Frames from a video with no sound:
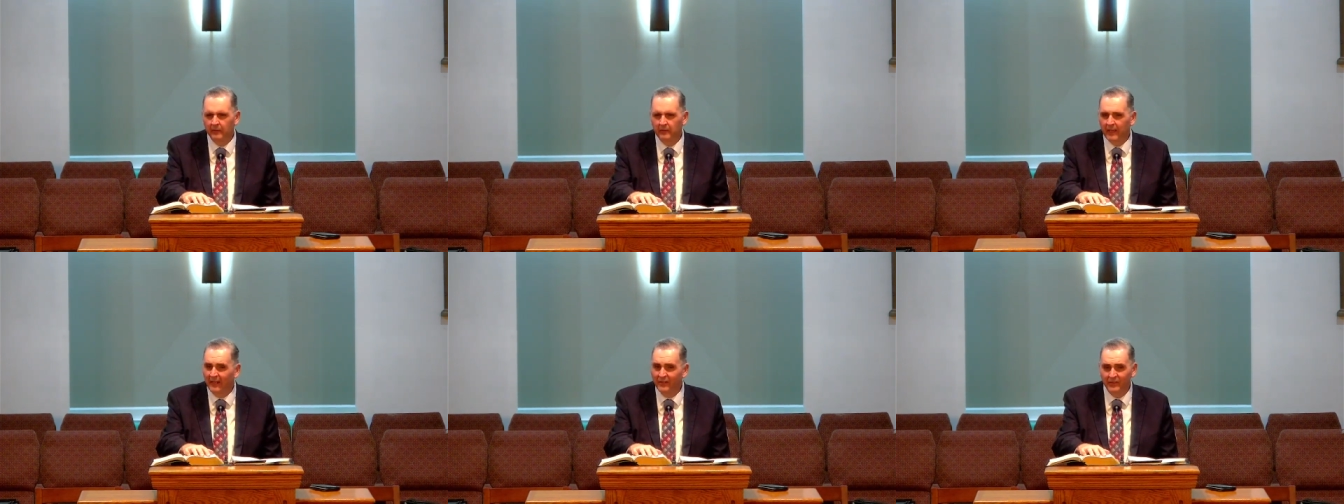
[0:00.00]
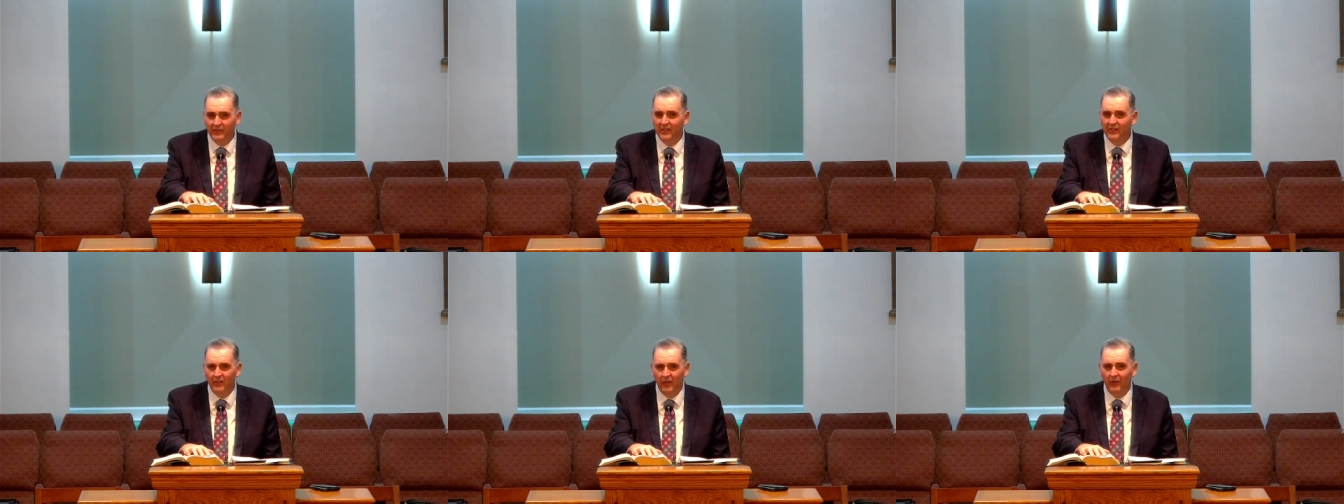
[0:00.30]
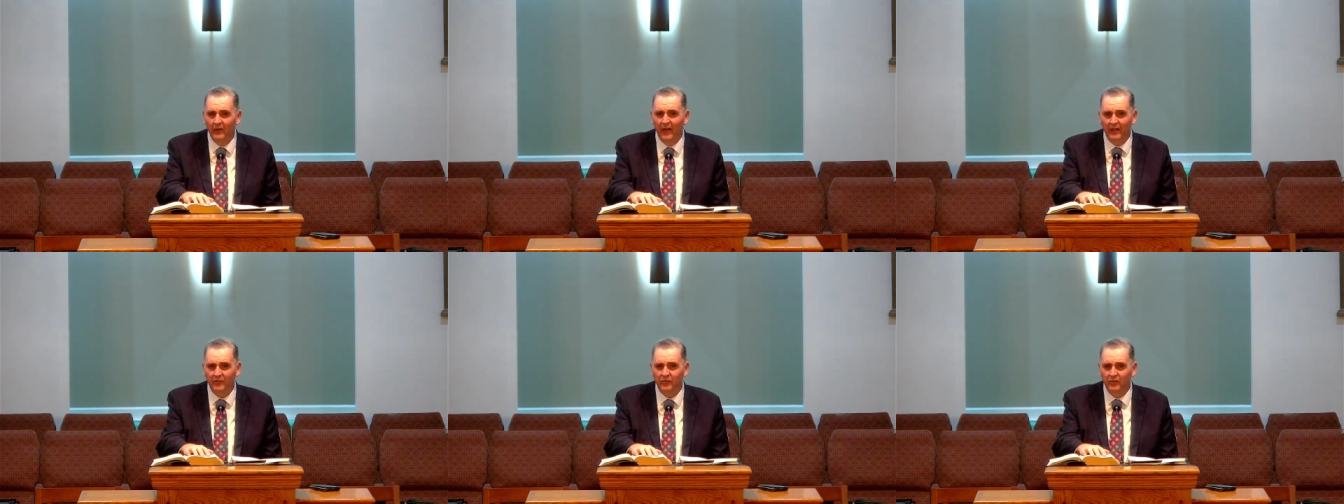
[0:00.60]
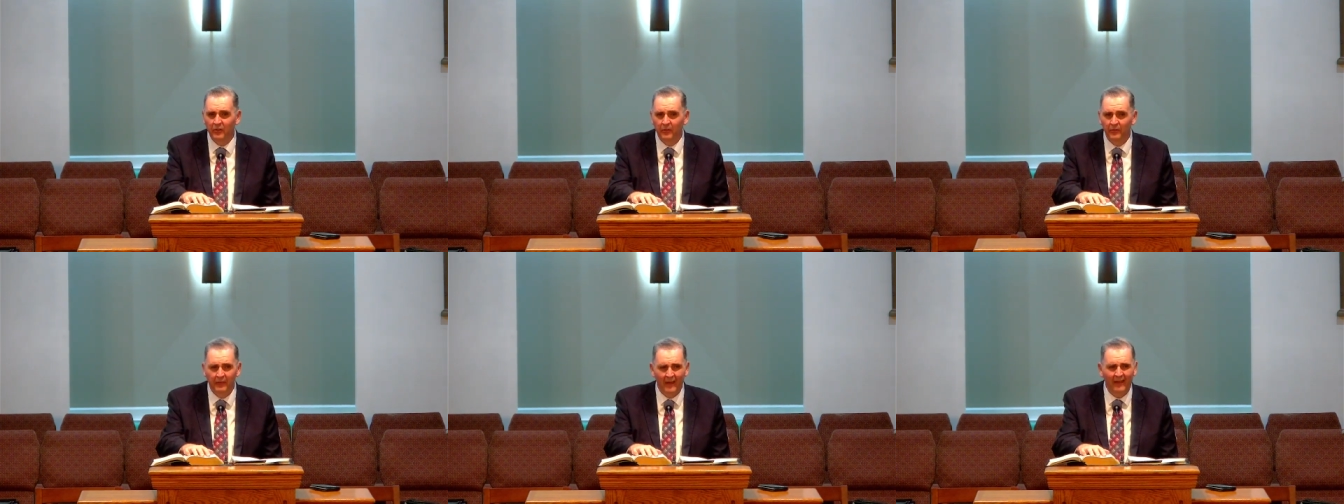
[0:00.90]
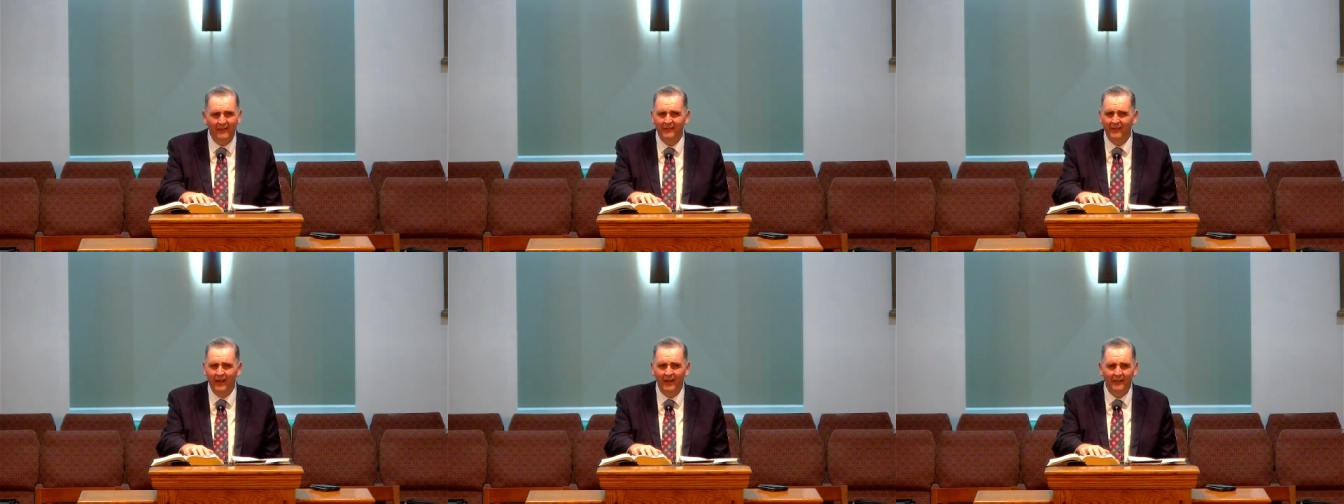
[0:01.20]
Yes, he corrects you.
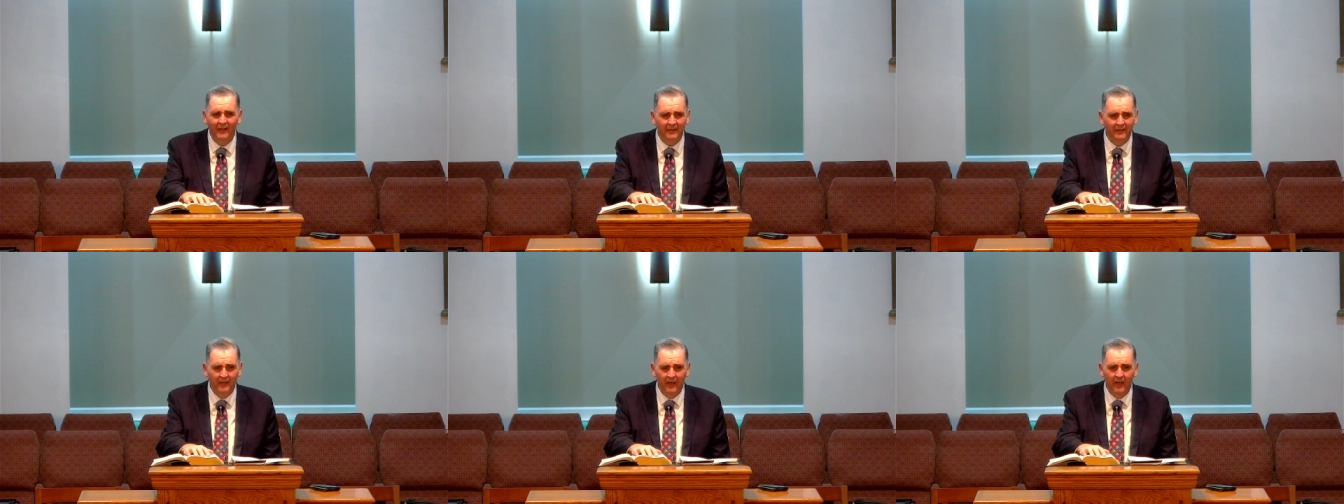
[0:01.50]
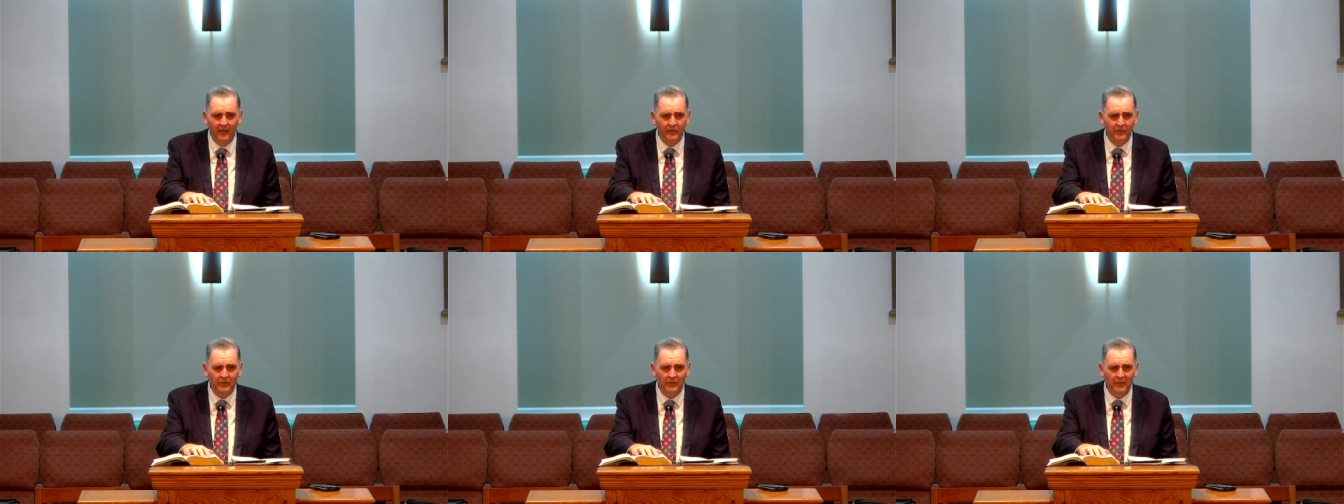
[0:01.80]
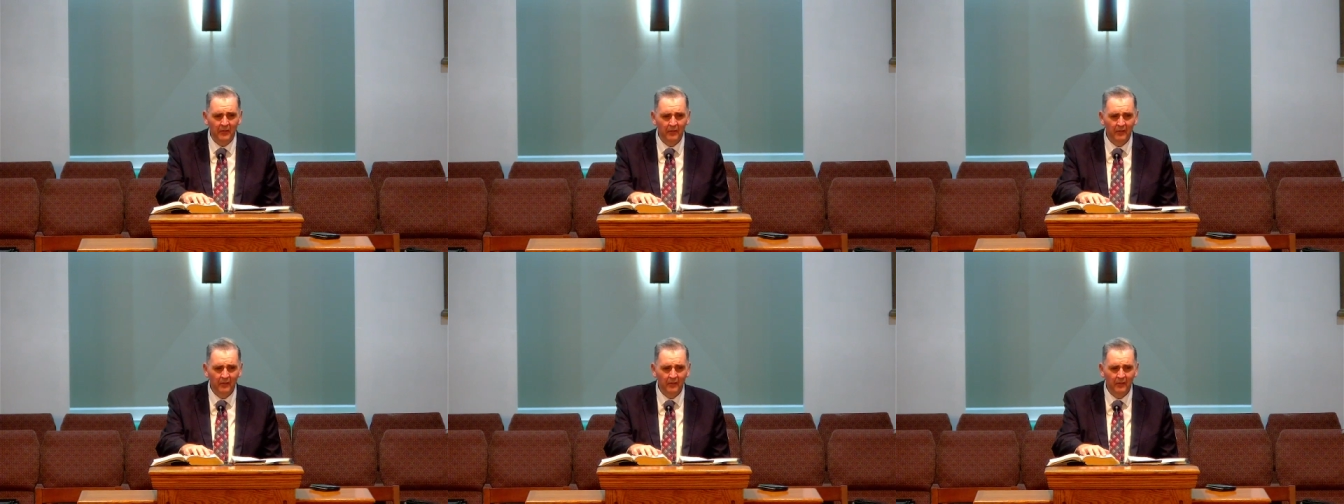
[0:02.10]
Thank God he does.